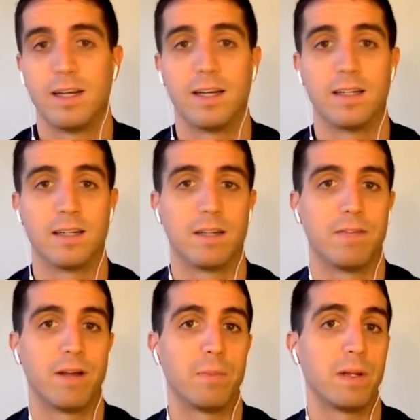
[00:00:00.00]
and I love
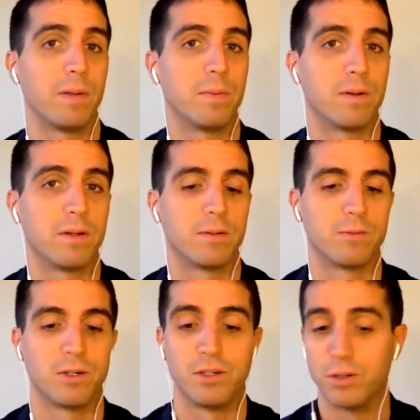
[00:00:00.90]
helping people
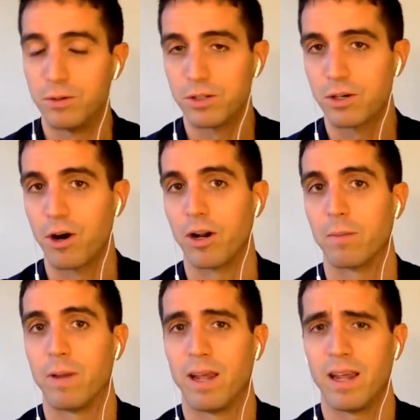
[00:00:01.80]
reduce
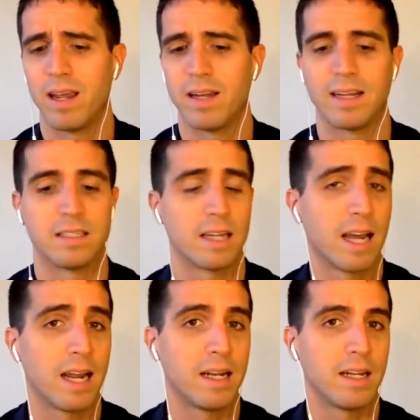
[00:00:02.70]
chronic pain,
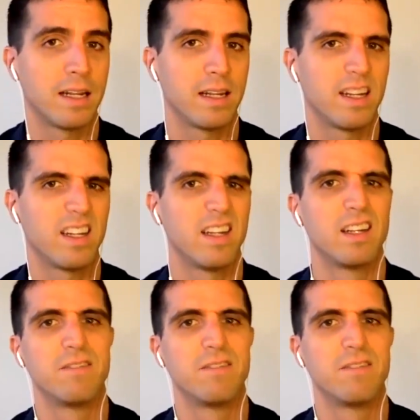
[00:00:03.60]
anxiety,